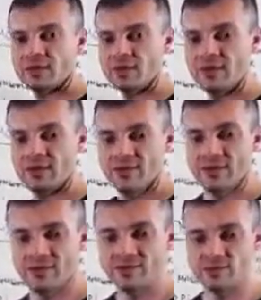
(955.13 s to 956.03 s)
Okay,
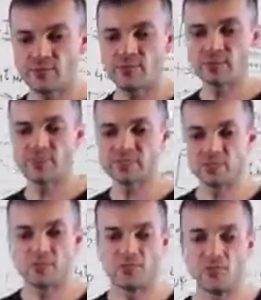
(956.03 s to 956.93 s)
and you can be
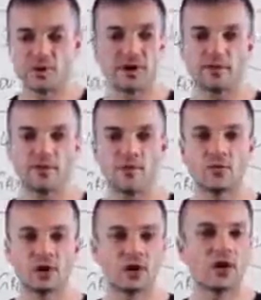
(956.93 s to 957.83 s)
responsible for, I don't
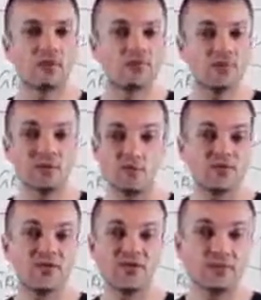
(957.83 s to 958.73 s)
know, 100
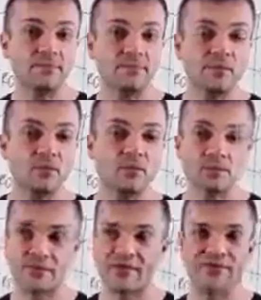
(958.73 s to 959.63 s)
people, 50
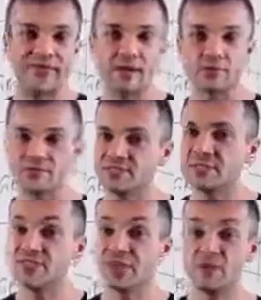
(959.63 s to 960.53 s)
people, 1,000,
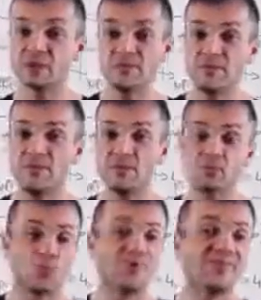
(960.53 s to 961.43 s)
10,000
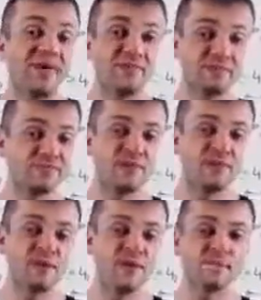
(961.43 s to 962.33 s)
people, 20,000
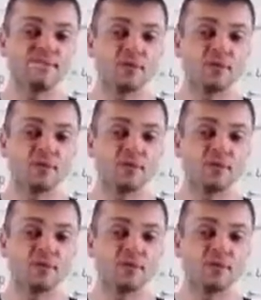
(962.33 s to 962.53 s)
people.